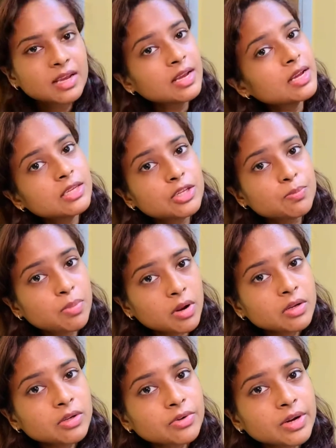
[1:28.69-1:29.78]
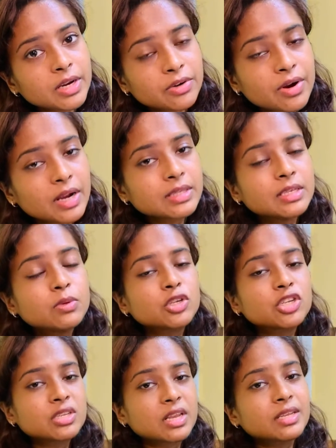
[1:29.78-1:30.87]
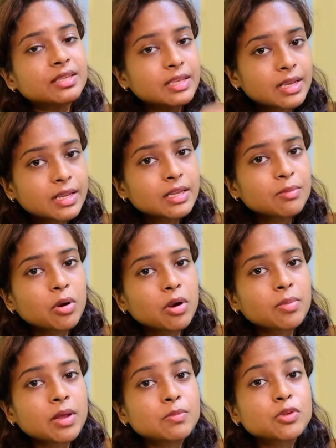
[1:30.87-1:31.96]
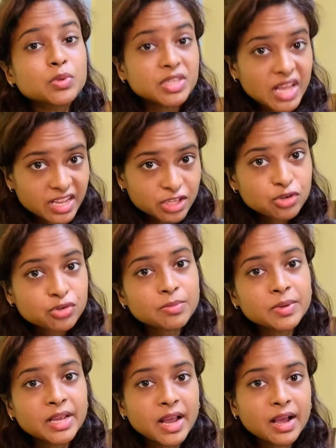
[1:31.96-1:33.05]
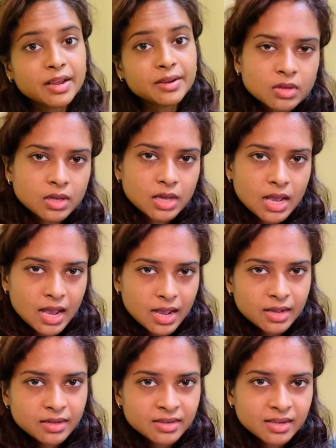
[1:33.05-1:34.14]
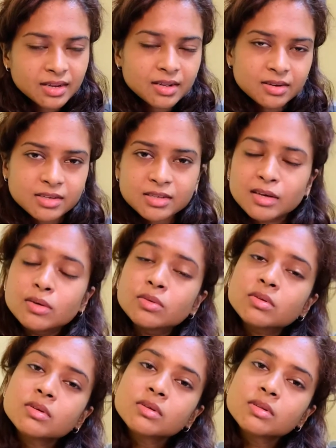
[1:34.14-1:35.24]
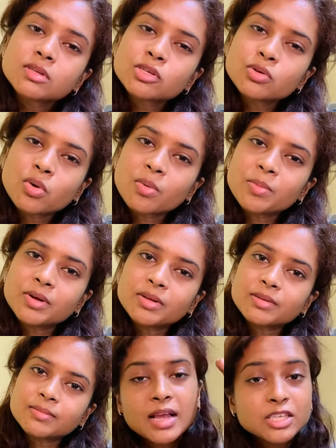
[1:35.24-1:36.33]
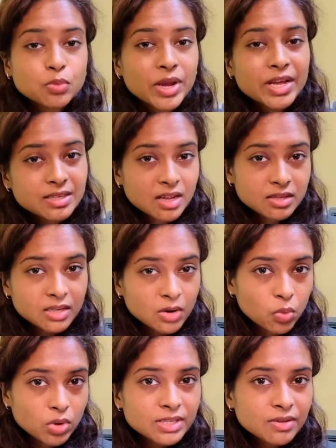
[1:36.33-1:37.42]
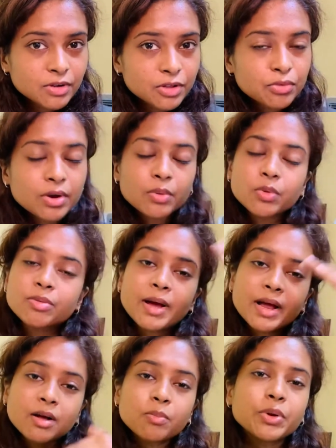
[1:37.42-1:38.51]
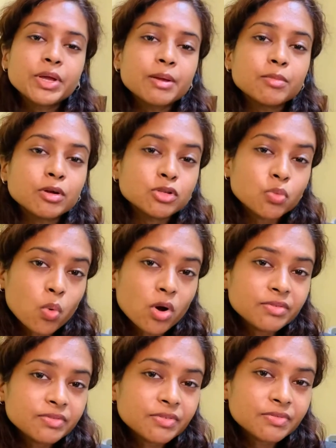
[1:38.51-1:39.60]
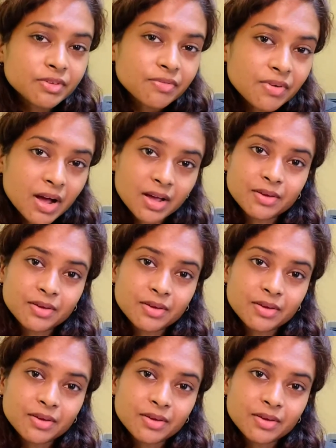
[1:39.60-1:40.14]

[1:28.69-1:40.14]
His blood urea and creatine, which is linked to kidney problems, was extremely high, and I got it down to normal. His weight started at 173, and with my help, we came down to 155.